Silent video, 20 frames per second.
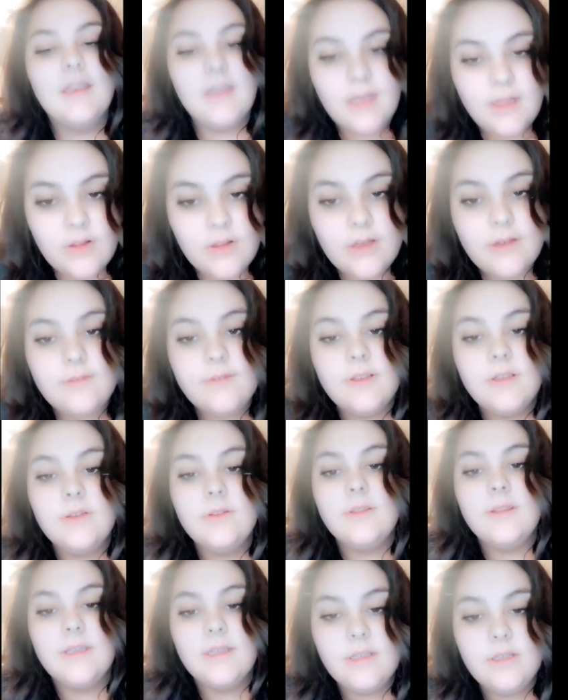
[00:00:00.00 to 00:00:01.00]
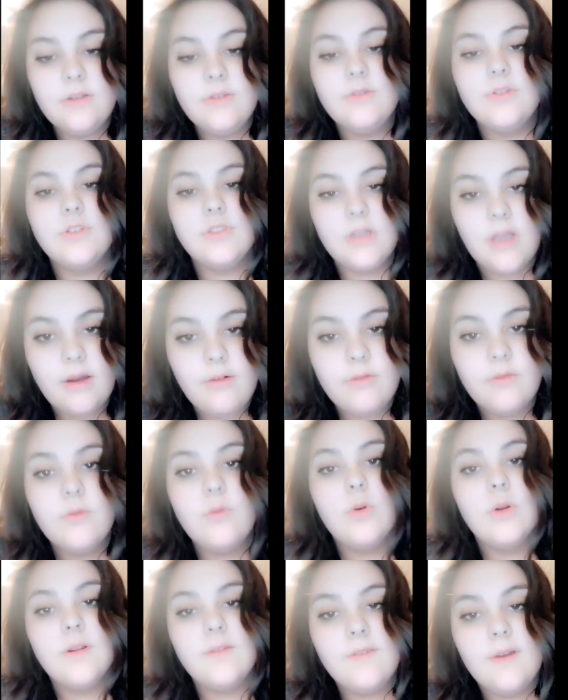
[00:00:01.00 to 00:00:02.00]
I love you. Thank you for driving
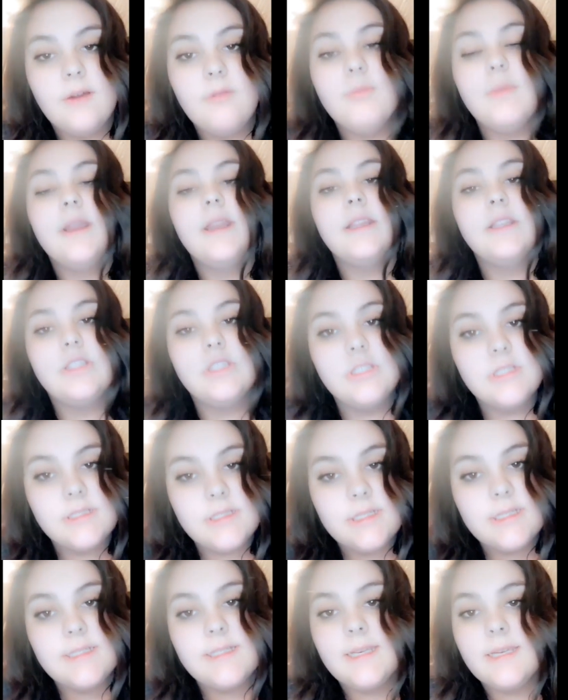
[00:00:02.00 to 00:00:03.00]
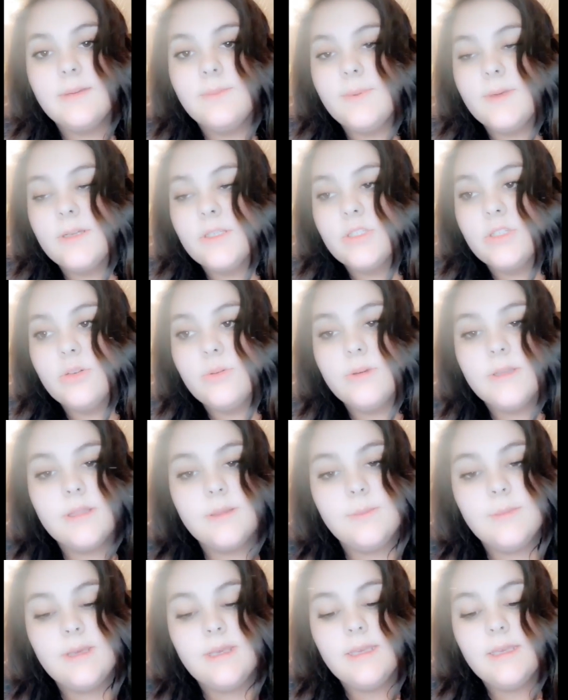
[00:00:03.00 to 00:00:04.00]
45 minutes just to take a picture
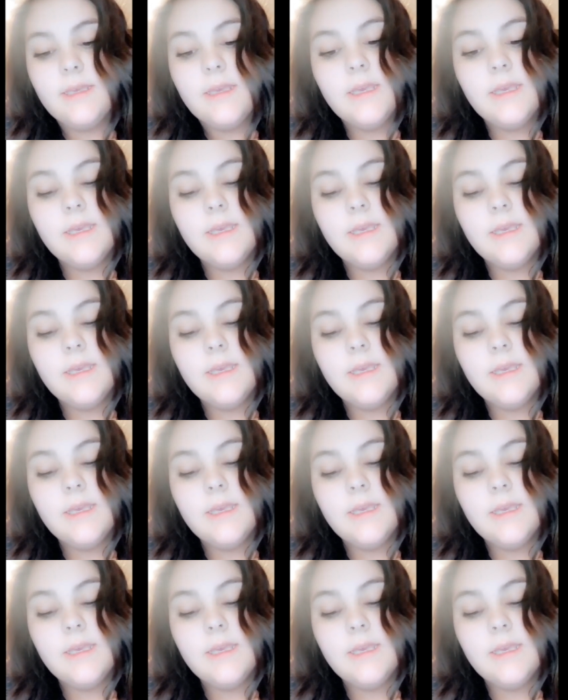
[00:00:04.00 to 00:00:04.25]
with me